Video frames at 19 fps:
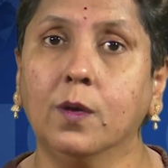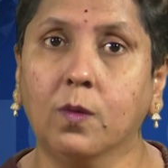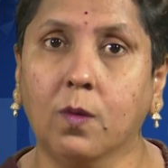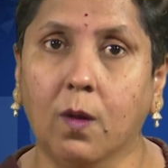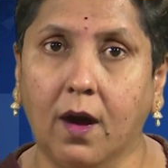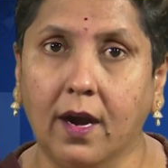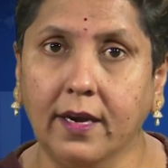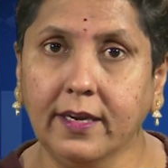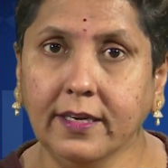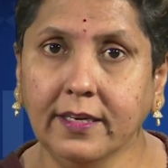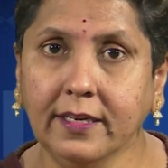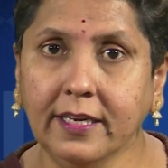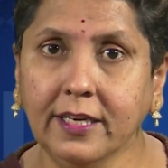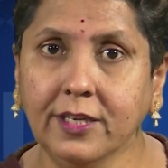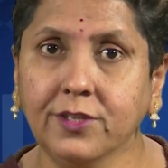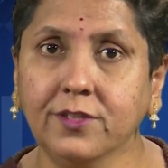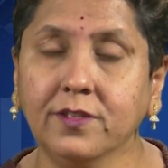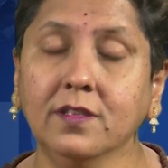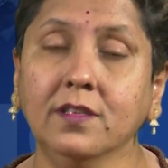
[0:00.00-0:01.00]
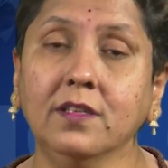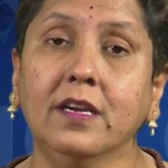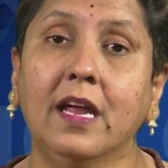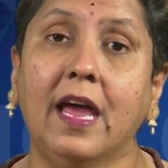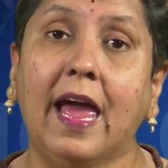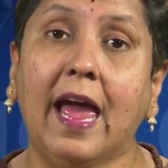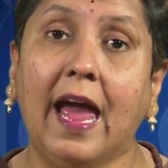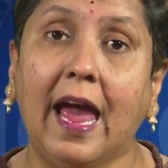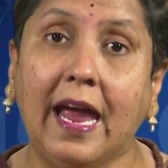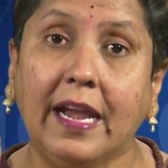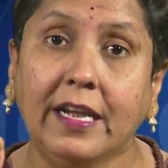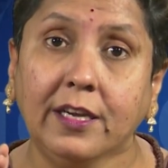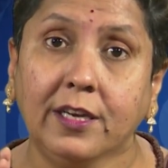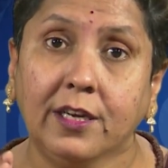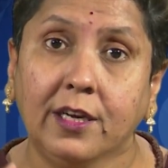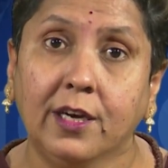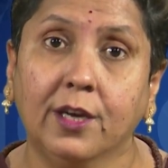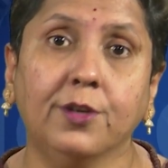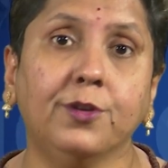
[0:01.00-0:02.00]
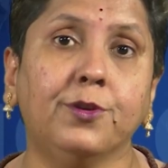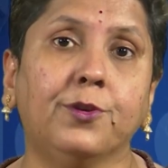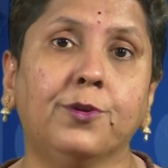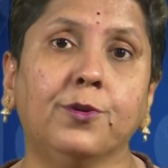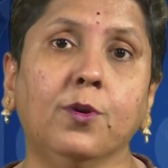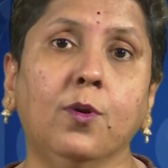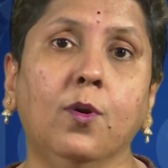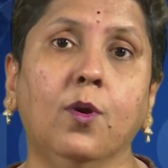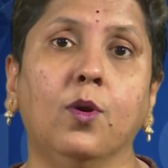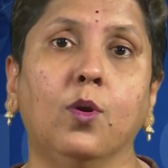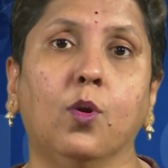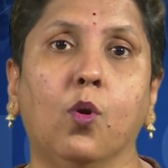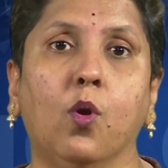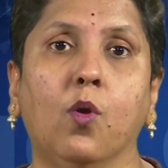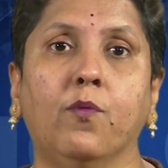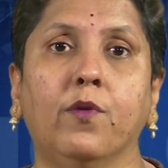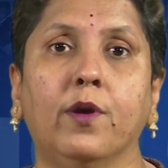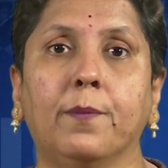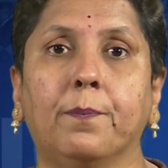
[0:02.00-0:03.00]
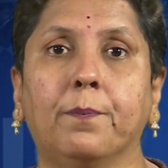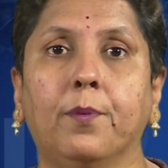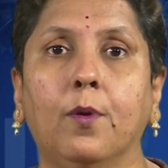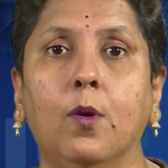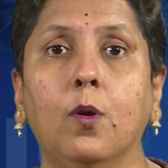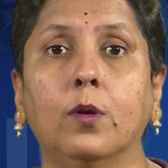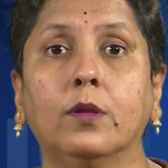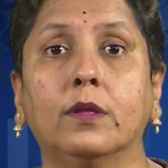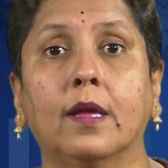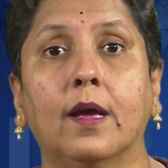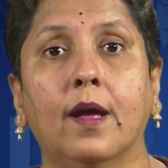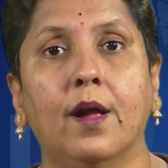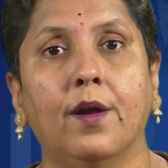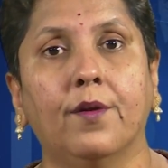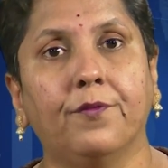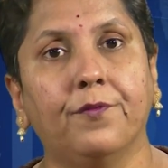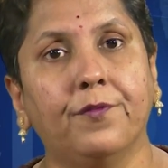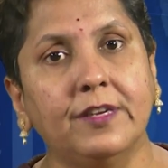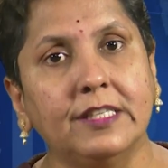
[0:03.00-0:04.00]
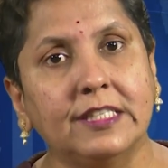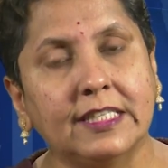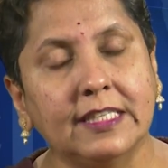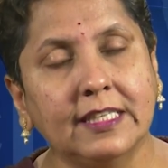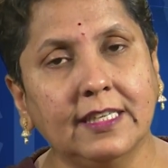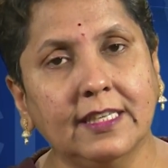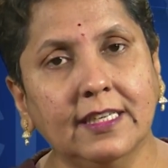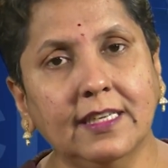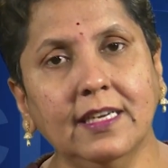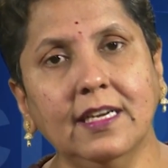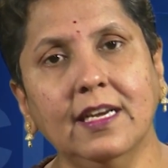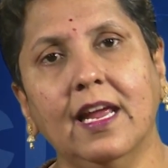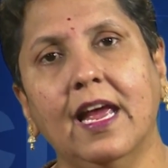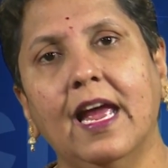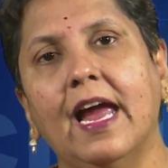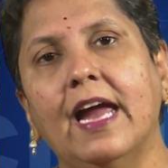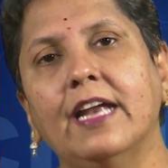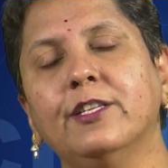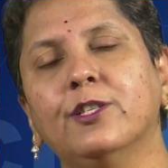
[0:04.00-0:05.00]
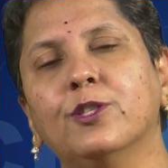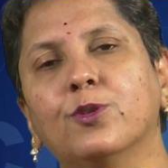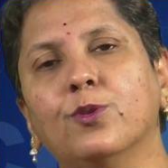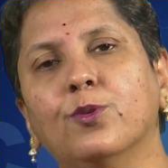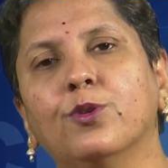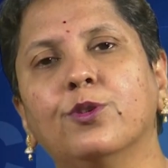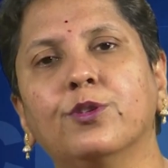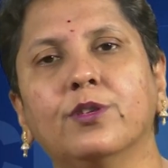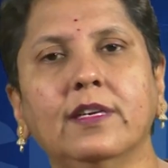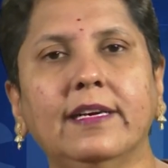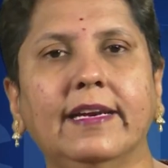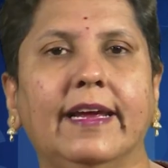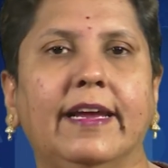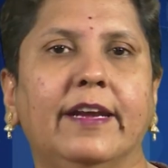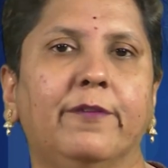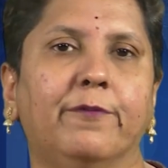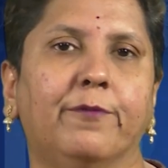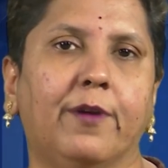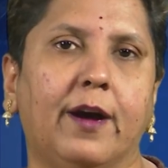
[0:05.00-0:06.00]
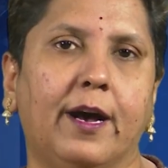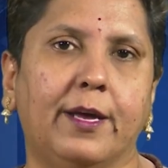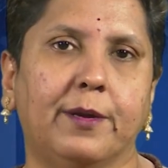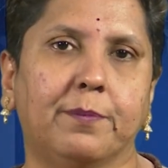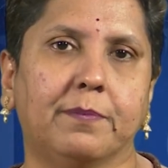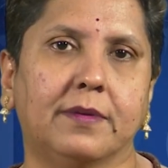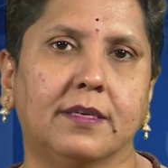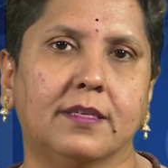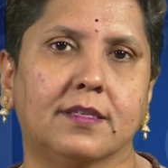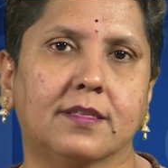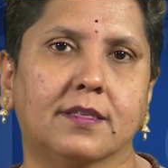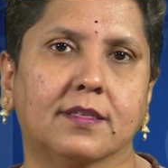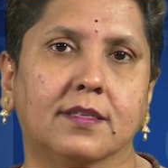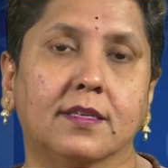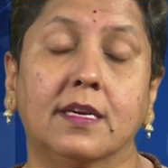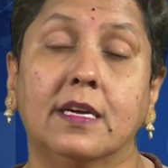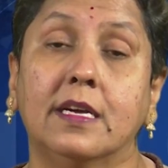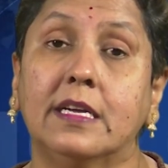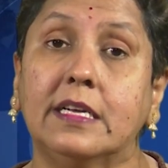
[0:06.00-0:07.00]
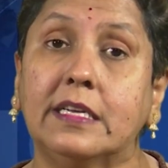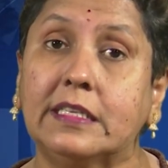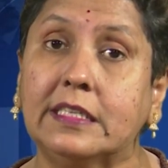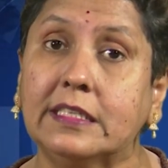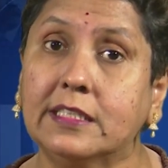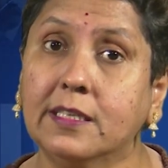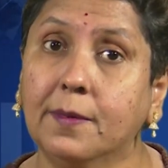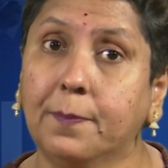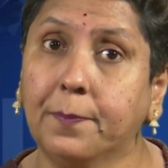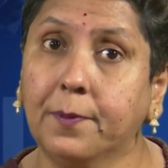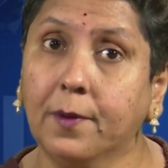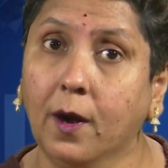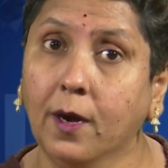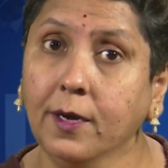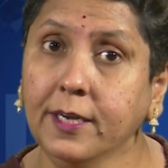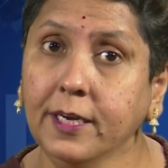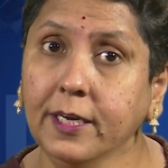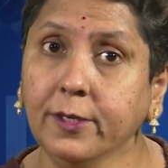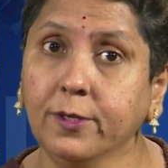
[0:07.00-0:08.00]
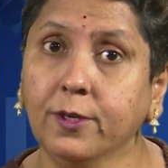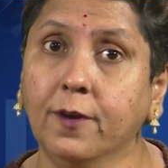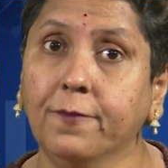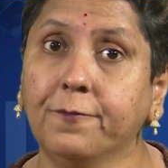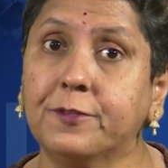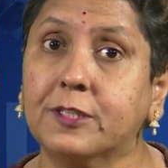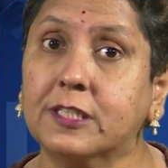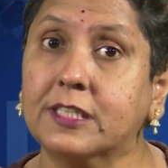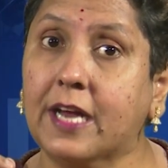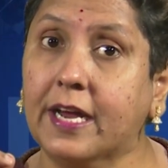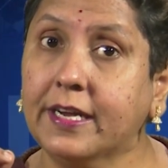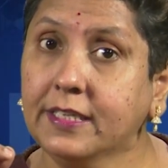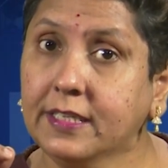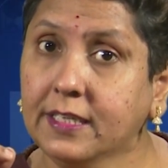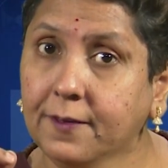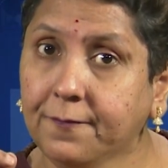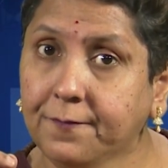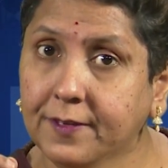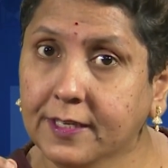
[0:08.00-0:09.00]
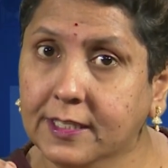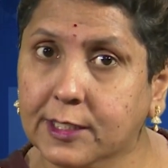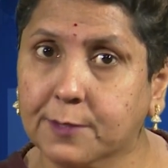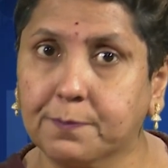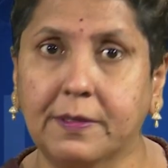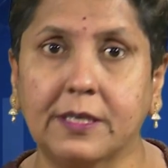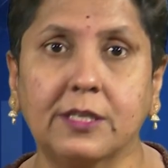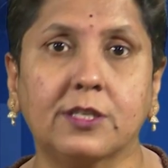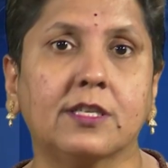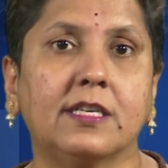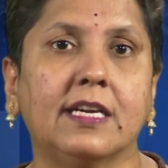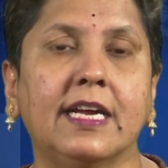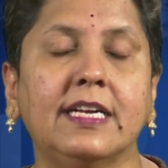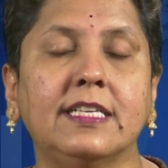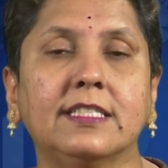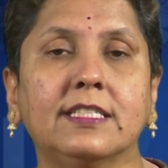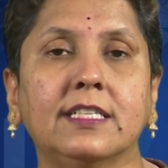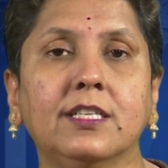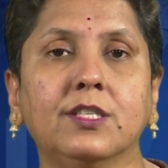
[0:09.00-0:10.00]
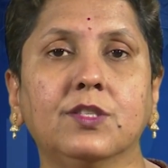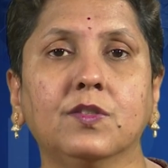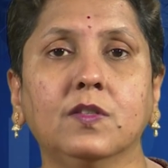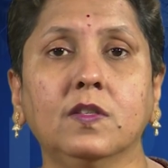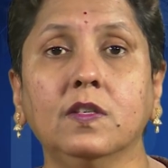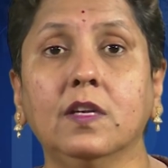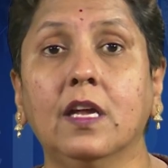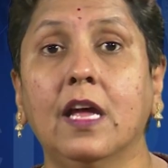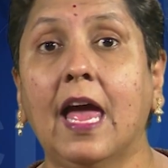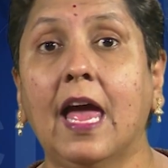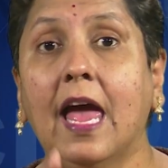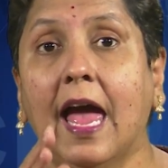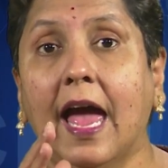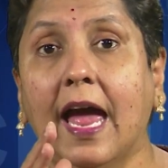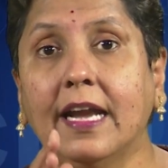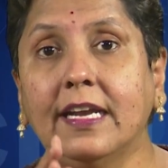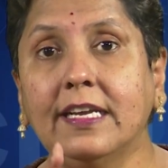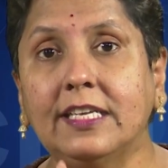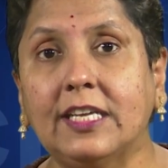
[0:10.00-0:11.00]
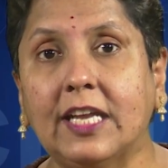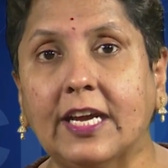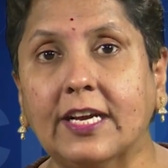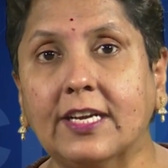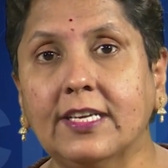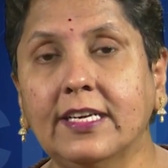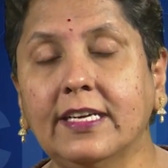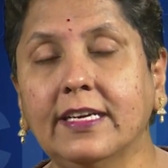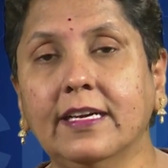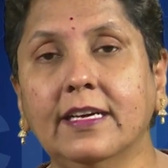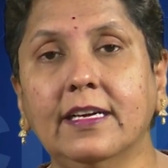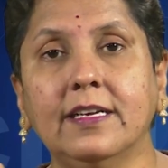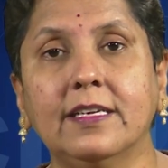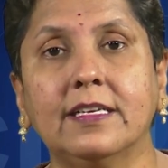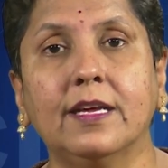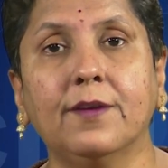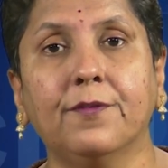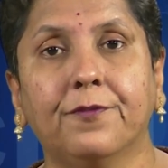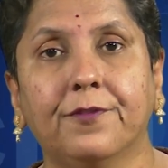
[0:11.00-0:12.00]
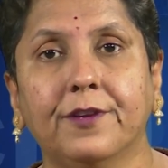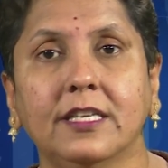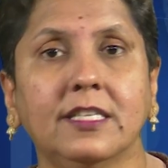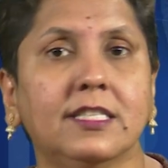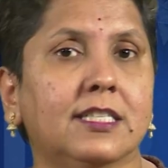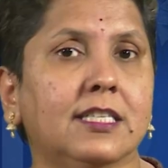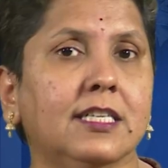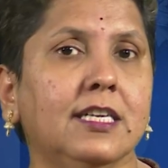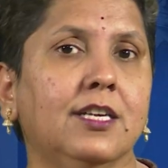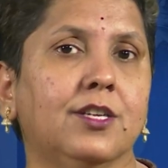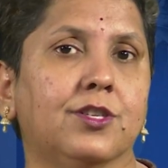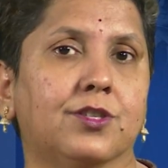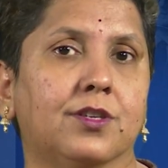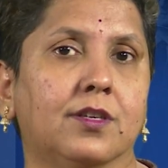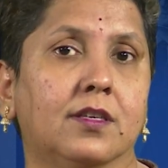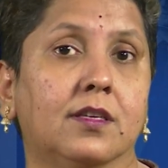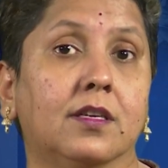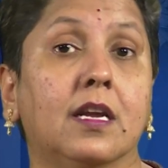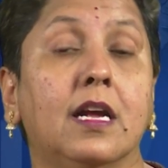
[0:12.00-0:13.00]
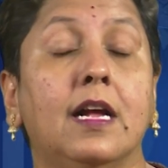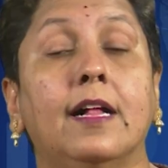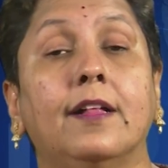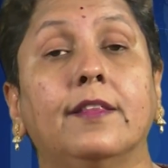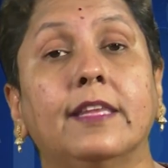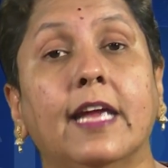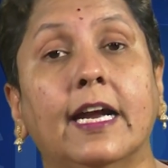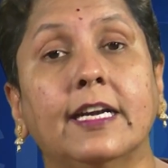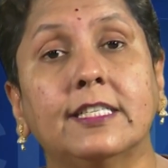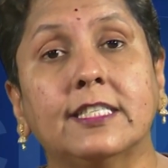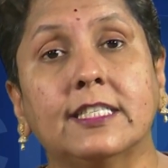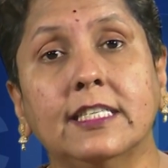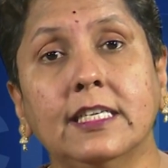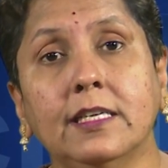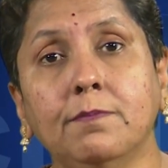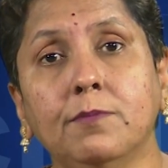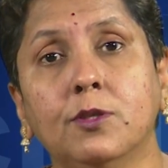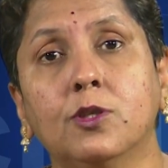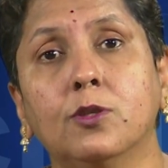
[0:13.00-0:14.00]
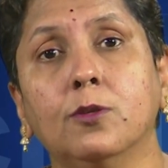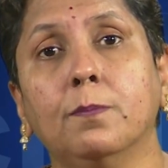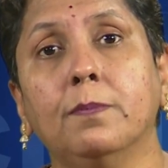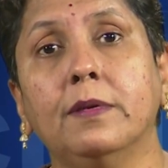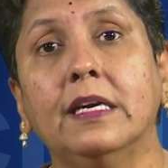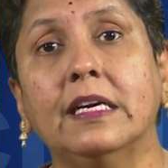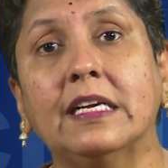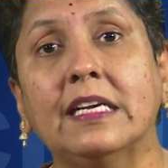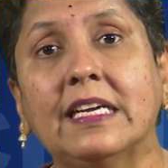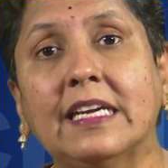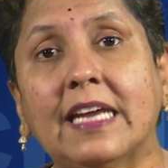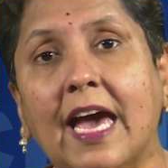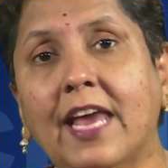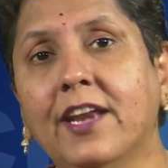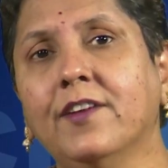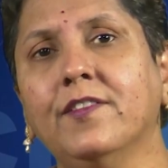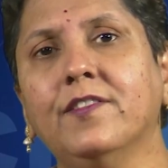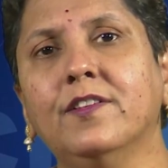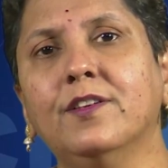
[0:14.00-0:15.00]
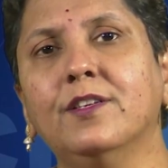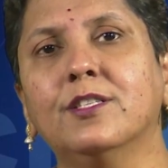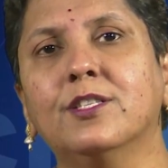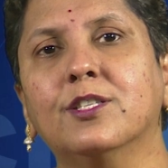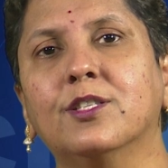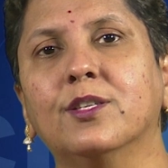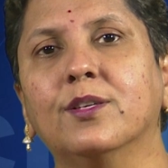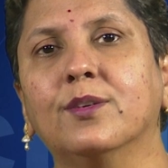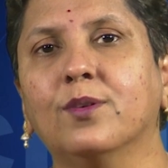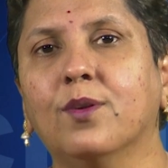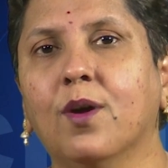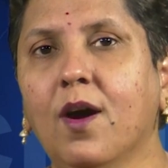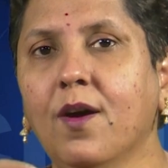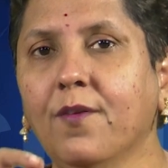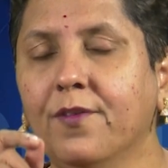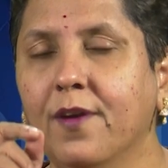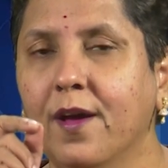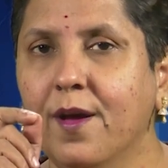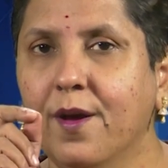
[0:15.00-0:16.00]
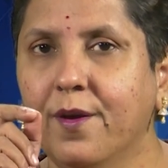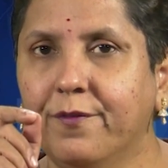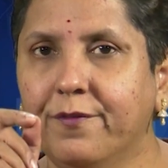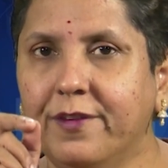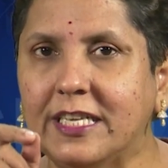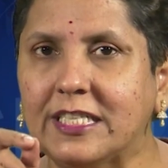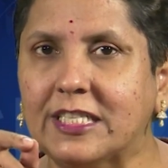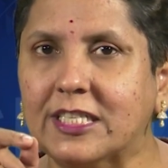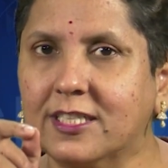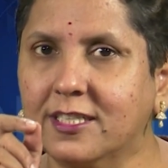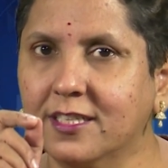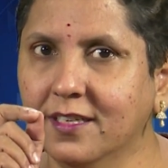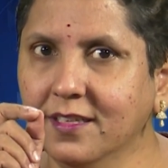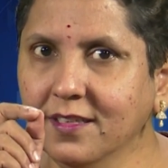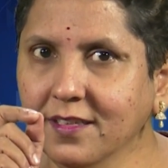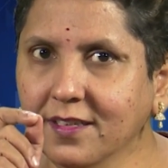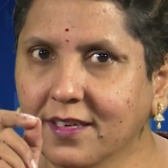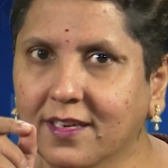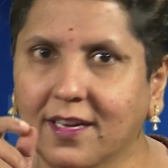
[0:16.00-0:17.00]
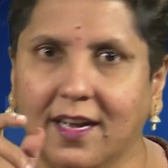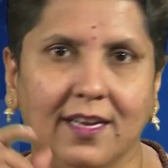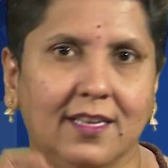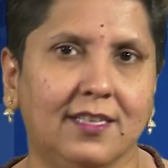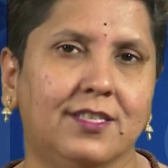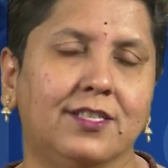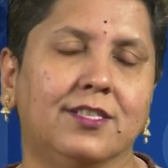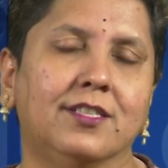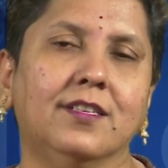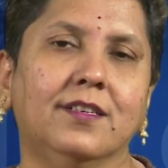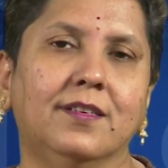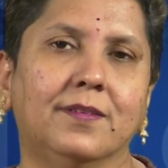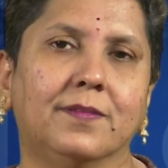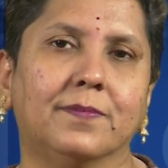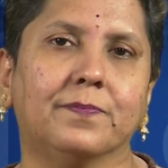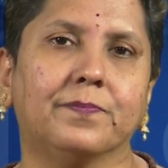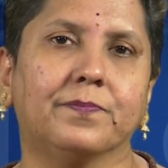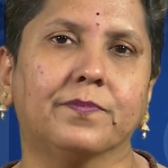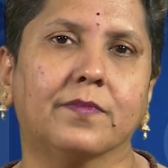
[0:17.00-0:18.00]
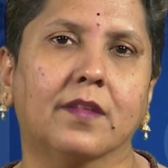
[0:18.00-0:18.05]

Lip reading: coordination and control over both physical and social environment. It is a product of scientific specialization and technical differentiation that seems to be a characteristic of Western culture.